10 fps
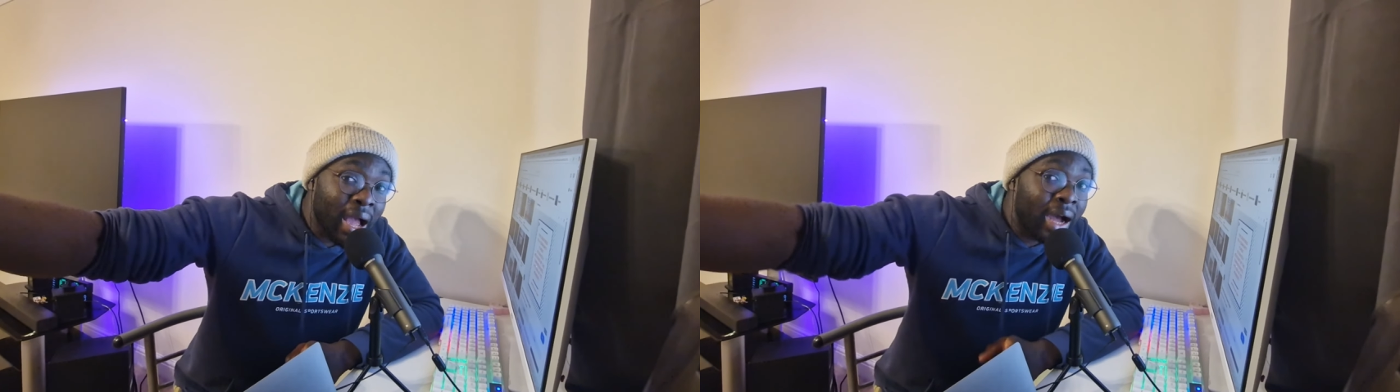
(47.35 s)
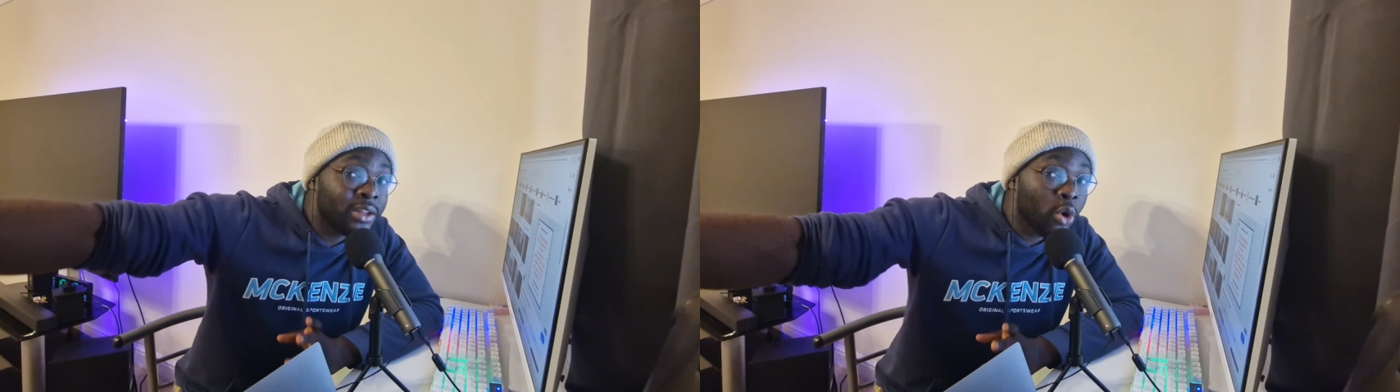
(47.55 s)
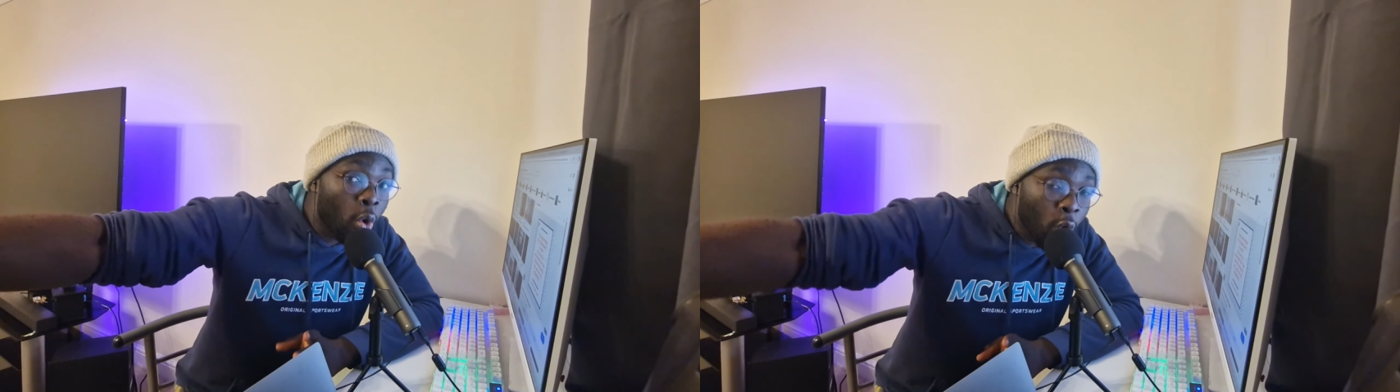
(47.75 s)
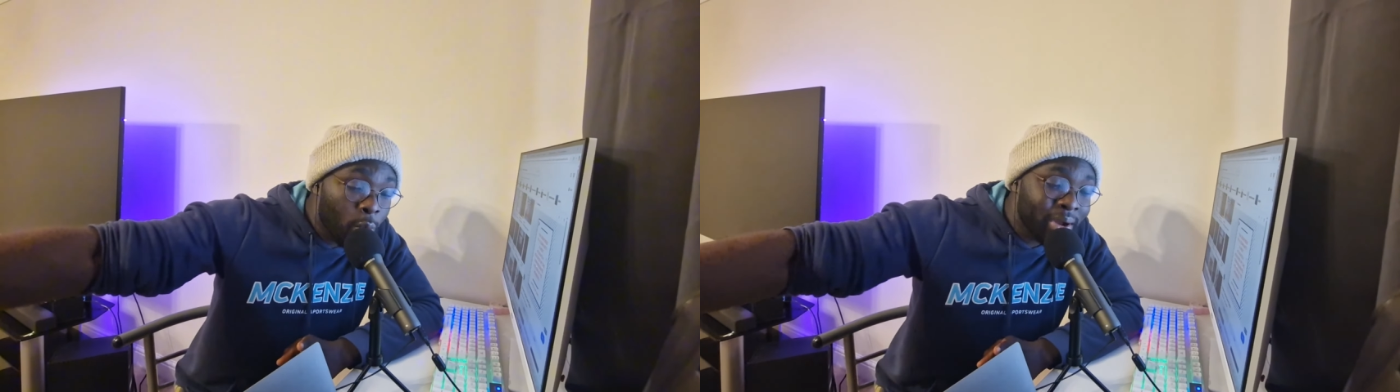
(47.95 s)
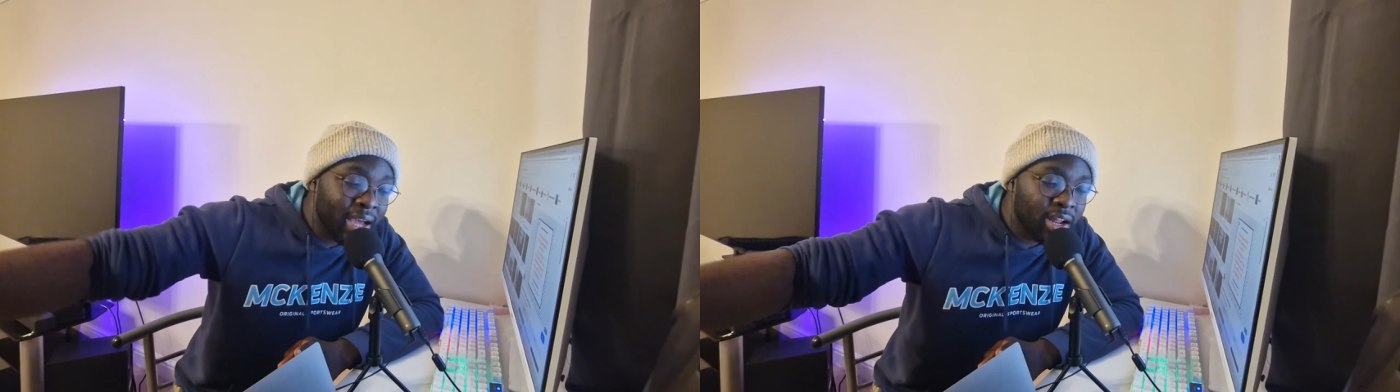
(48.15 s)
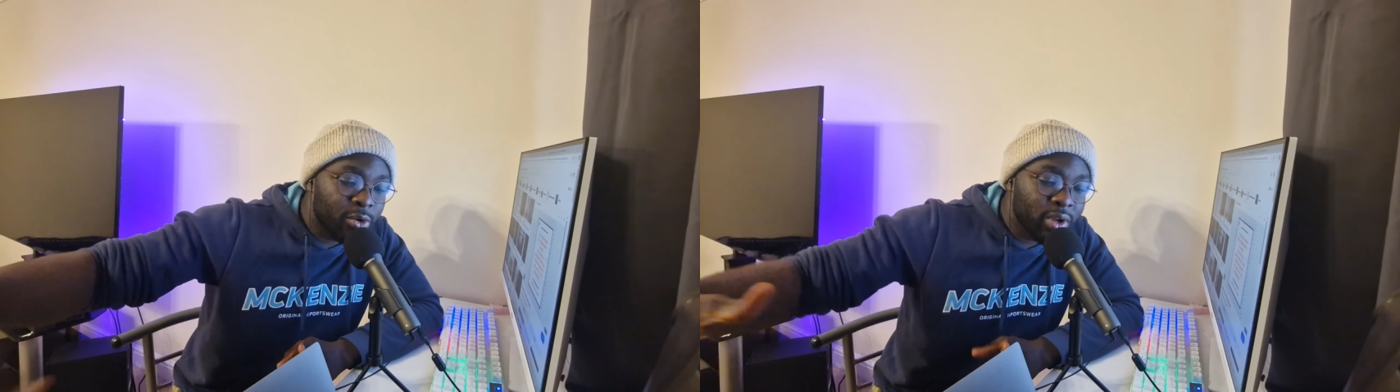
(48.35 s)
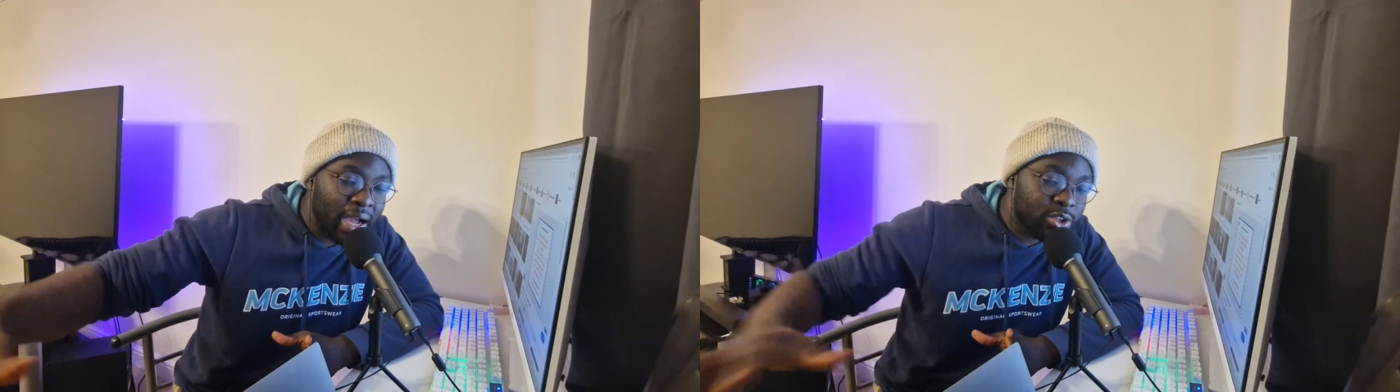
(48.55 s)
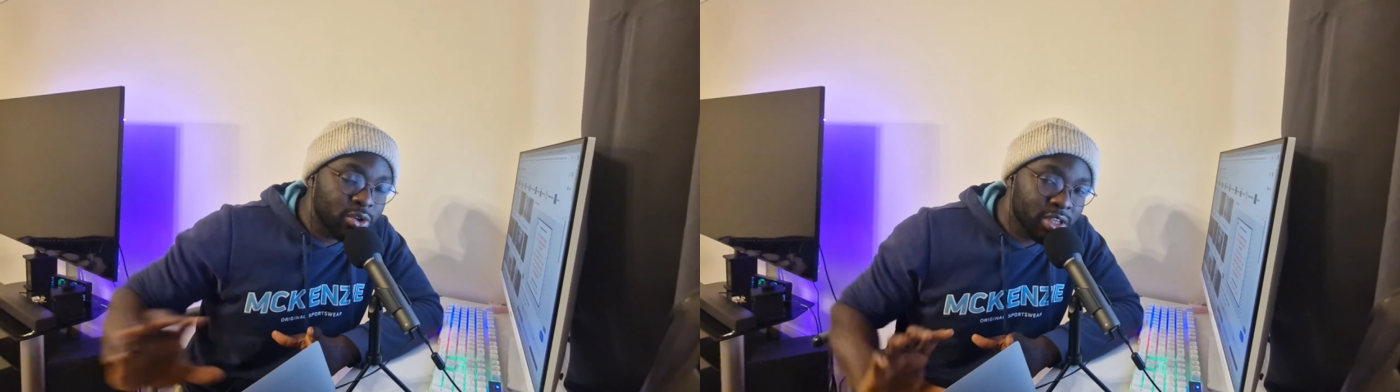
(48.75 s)
at home kind of
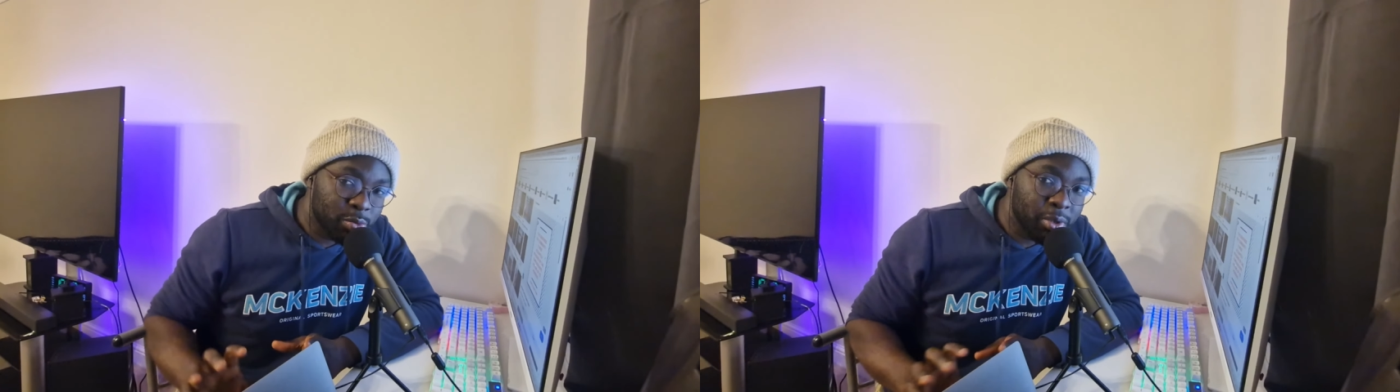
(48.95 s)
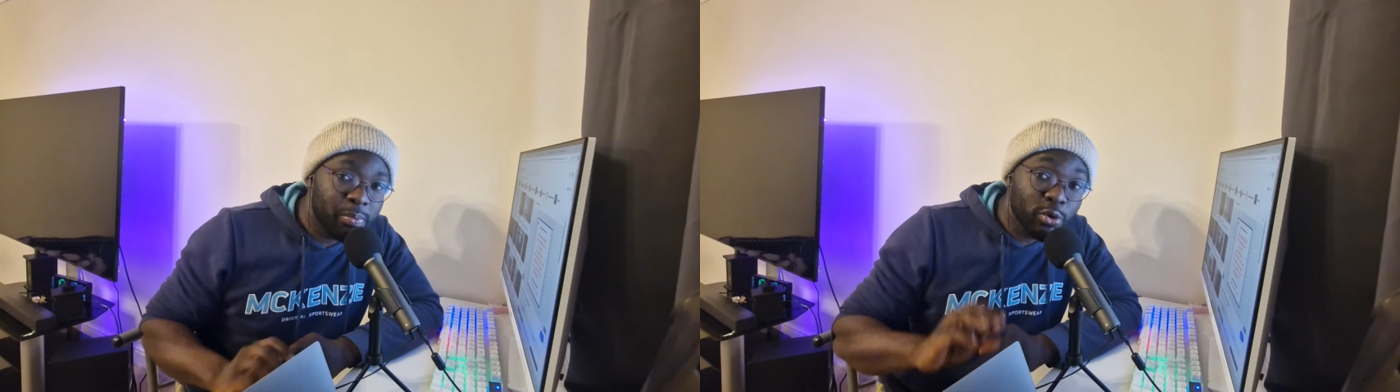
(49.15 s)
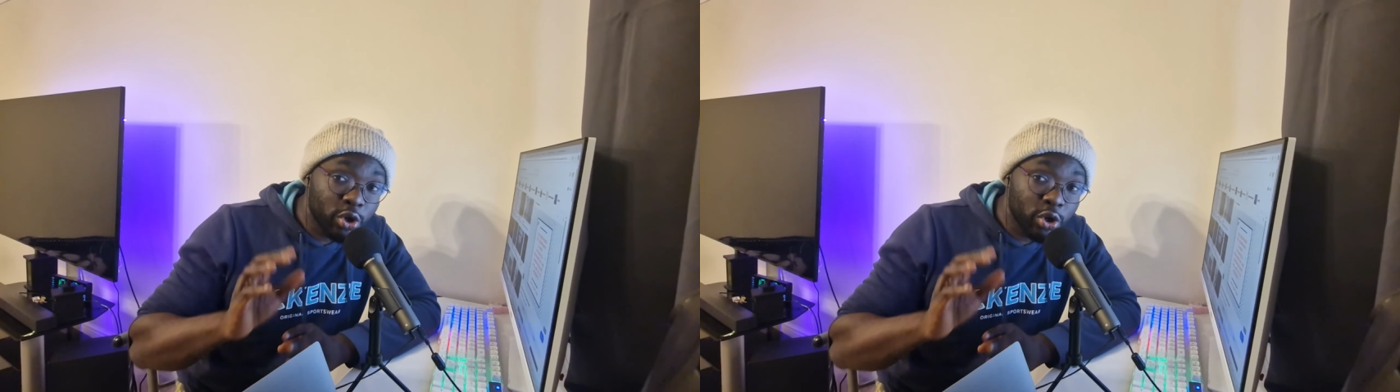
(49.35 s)
react to these people,